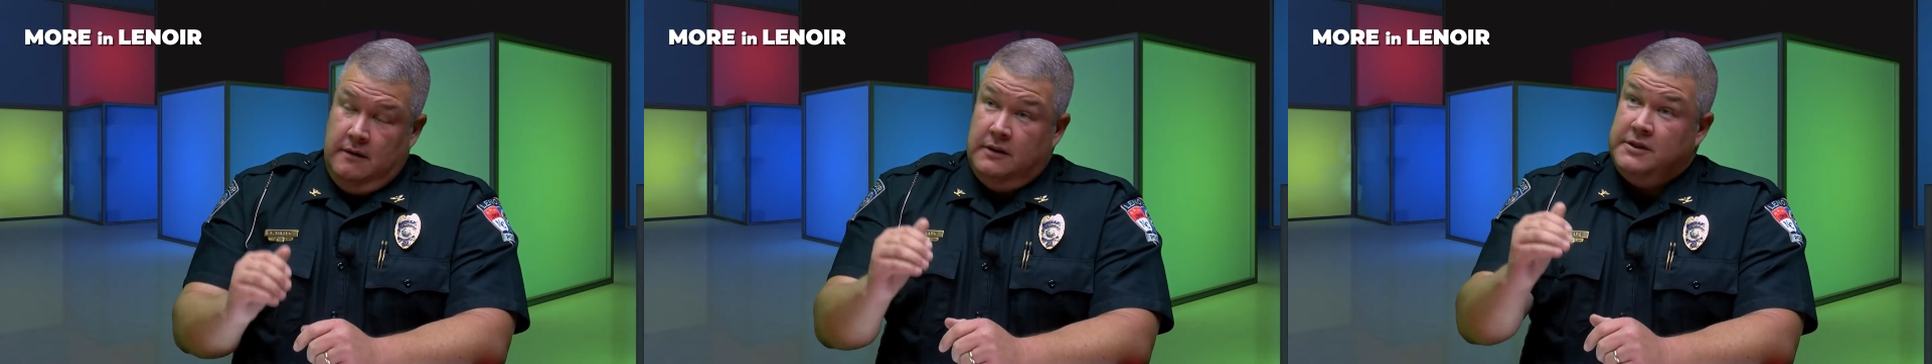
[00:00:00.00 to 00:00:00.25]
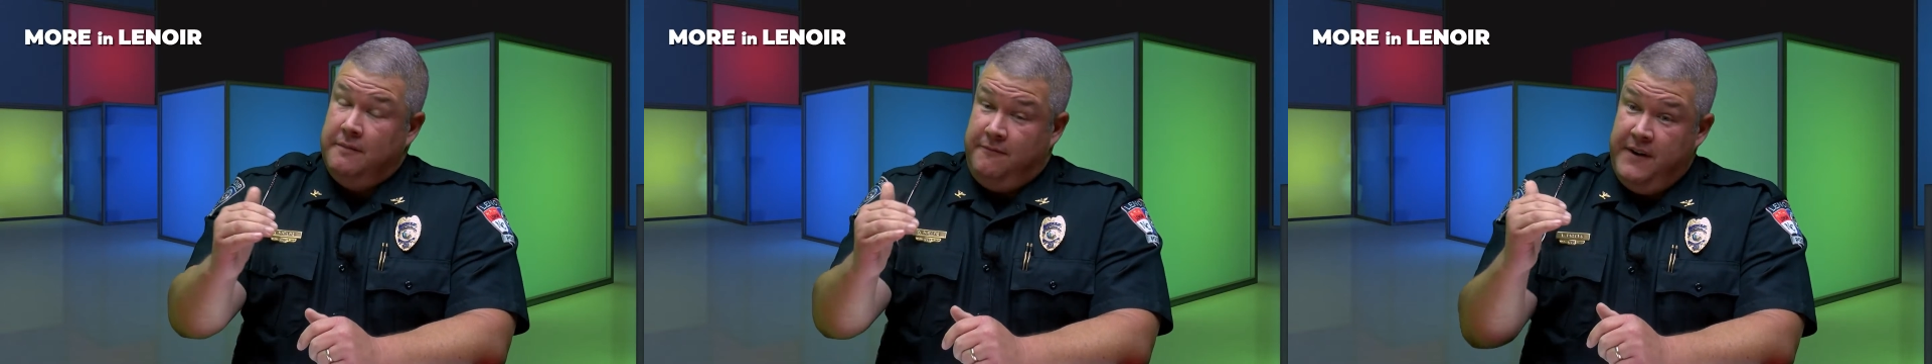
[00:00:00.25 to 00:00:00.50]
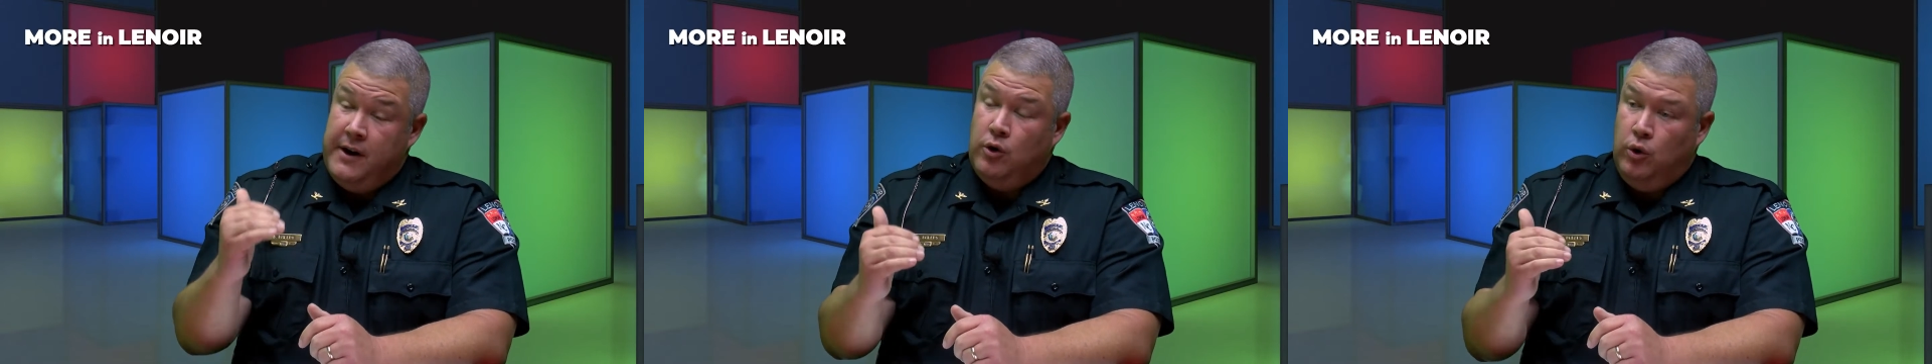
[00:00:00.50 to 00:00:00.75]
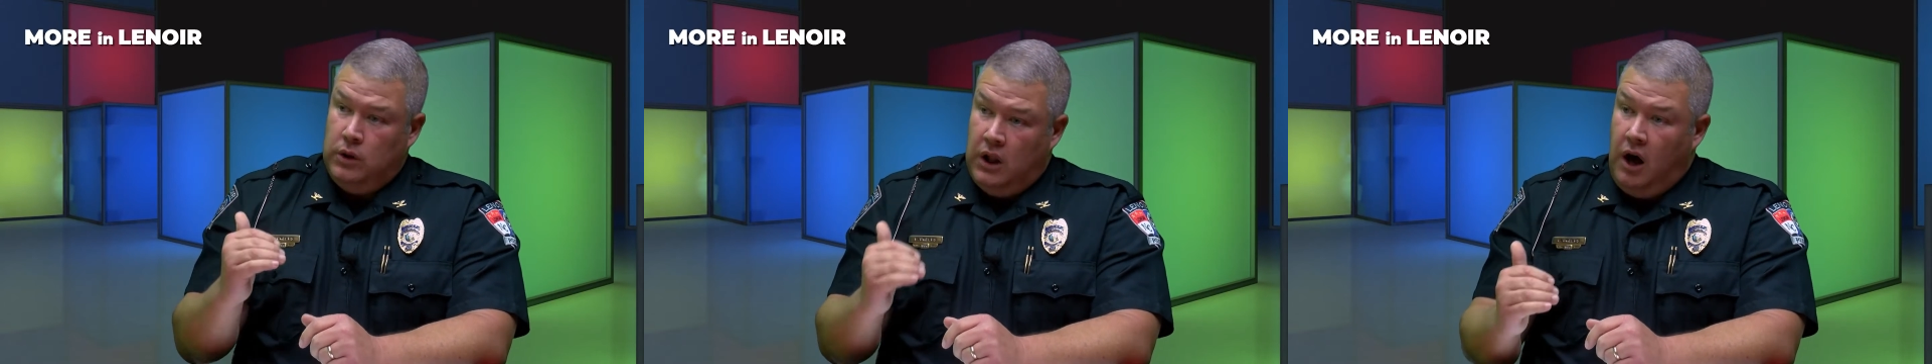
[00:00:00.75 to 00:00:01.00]
some
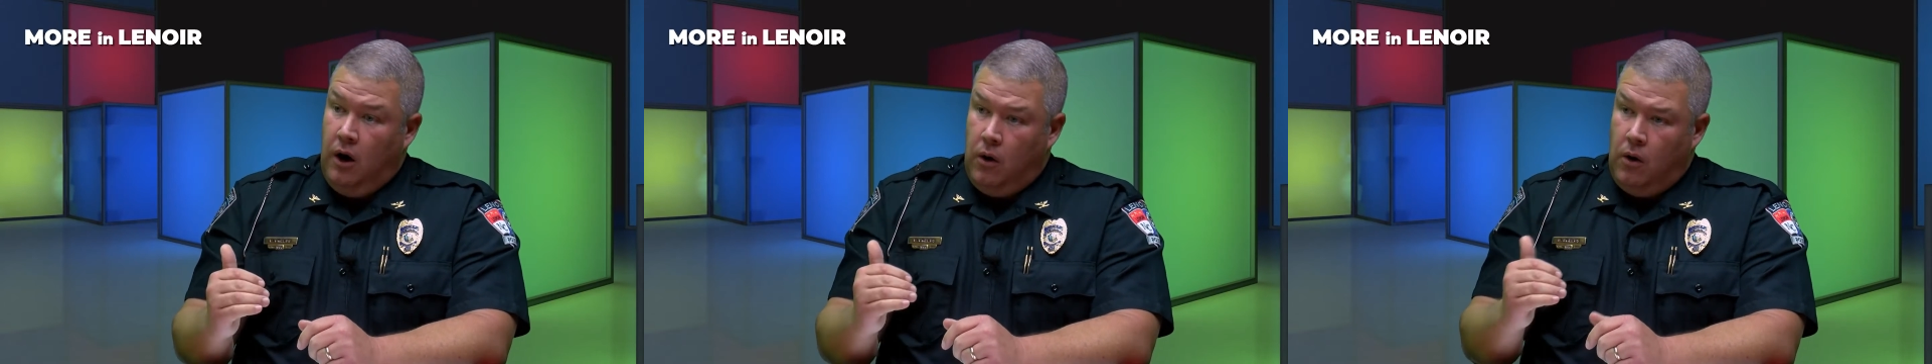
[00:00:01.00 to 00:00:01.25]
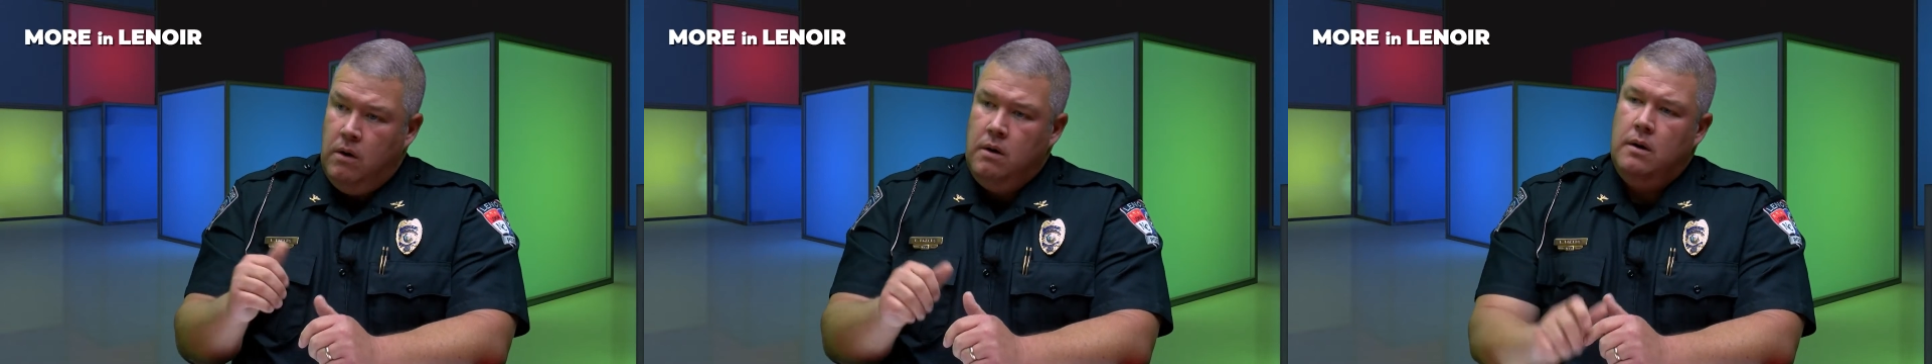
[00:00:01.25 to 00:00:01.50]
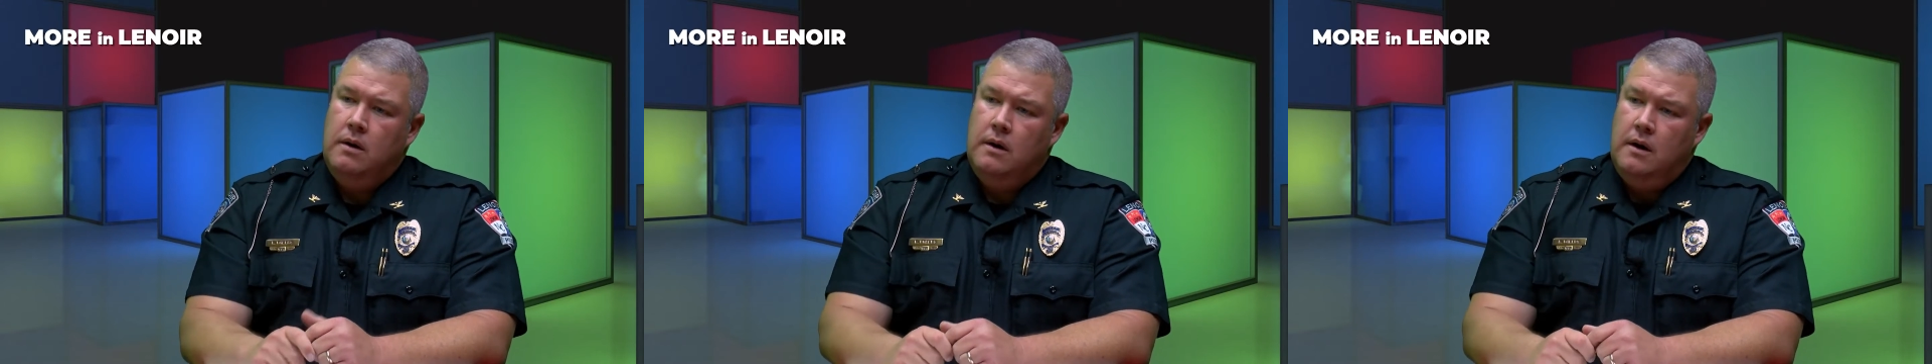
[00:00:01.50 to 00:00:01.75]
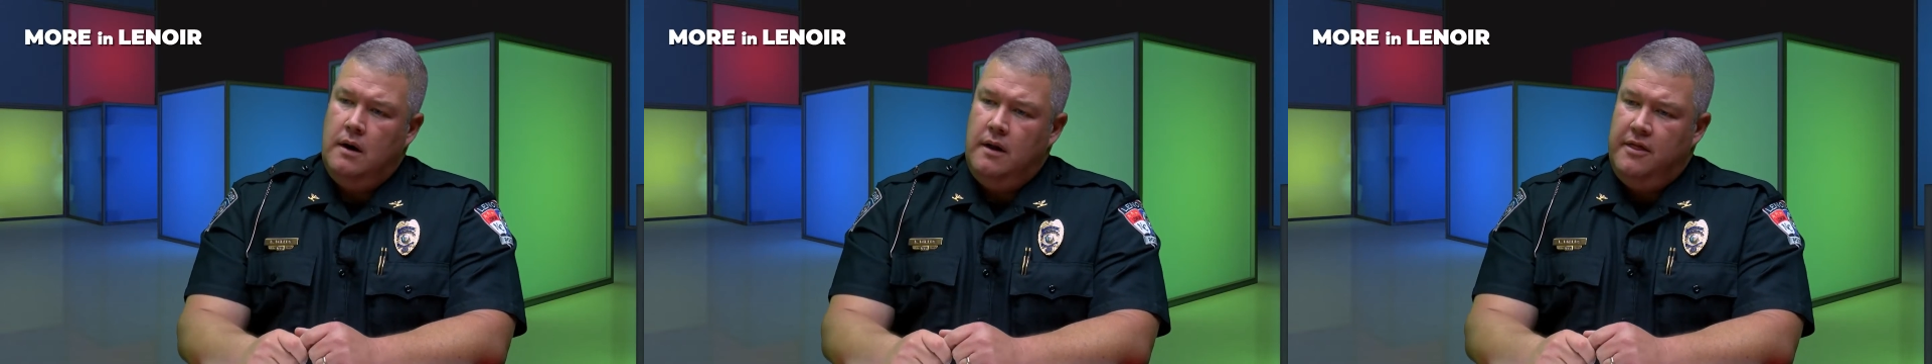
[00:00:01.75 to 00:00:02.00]
federal law
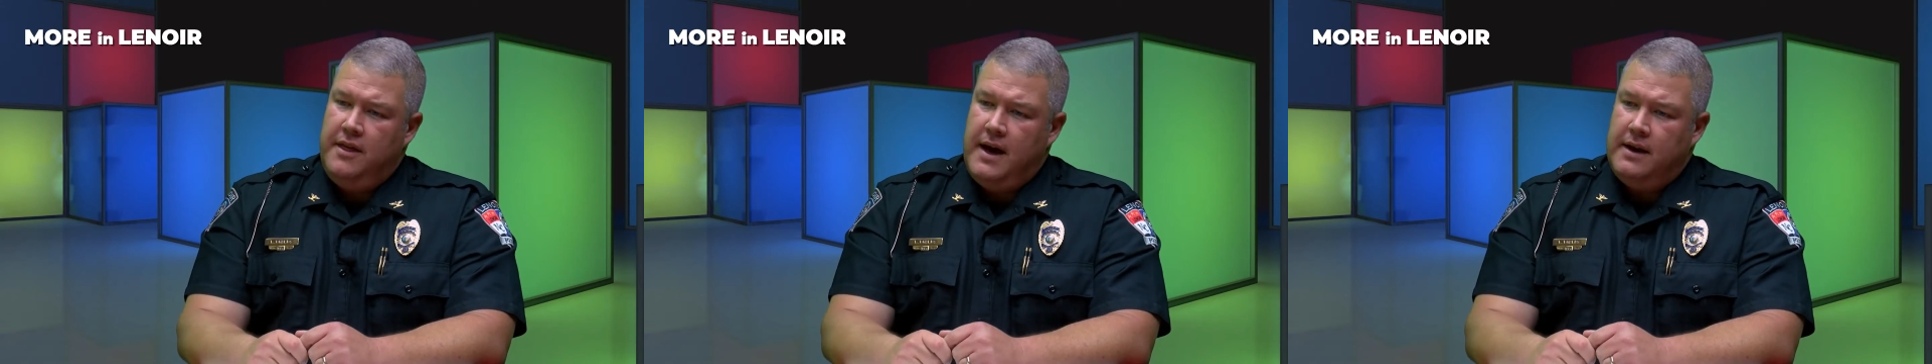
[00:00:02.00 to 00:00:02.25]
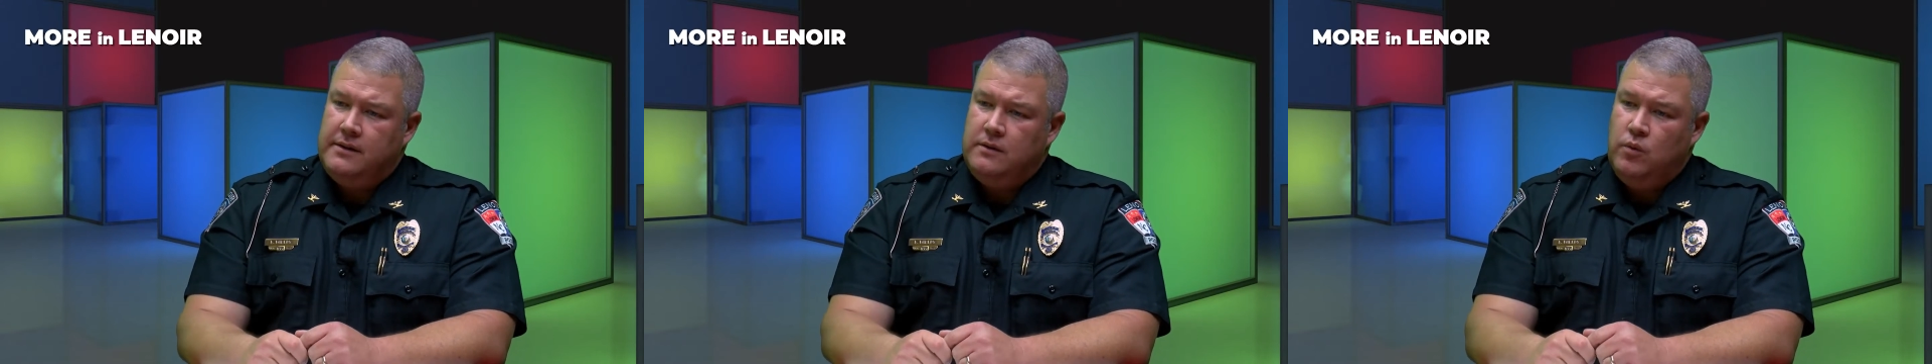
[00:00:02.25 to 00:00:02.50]
that